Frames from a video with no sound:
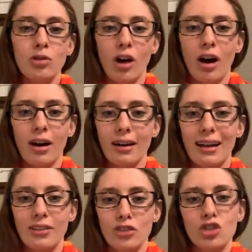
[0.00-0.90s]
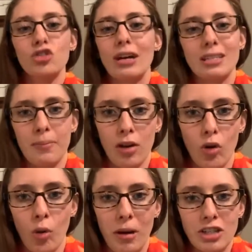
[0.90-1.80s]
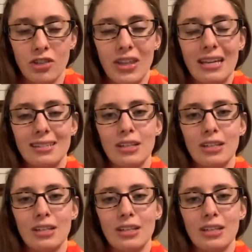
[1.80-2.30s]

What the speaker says: not kind of stress about a whole bunch of things,